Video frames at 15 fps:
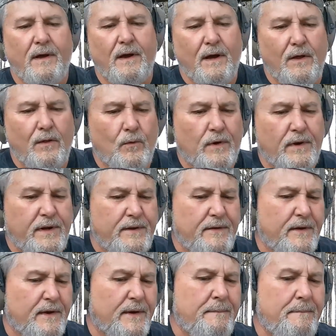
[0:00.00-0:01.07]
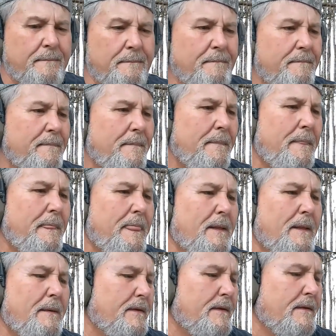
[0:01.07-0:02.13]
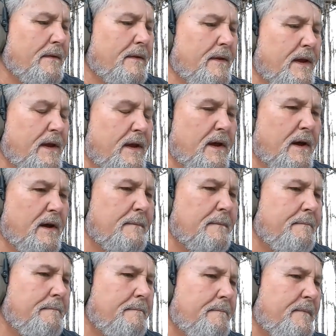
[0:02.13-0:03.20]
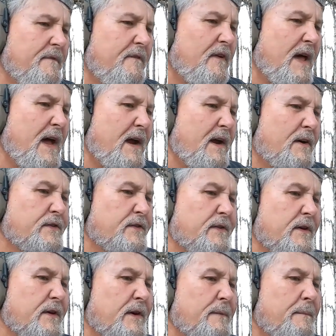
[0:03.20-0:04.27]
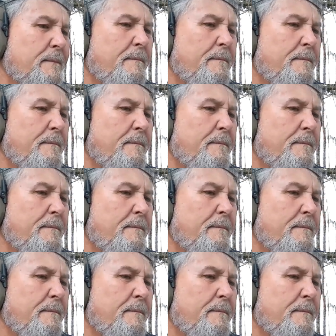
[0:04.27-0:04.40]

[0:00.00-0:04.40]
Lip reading: other one in there. The flyers in there.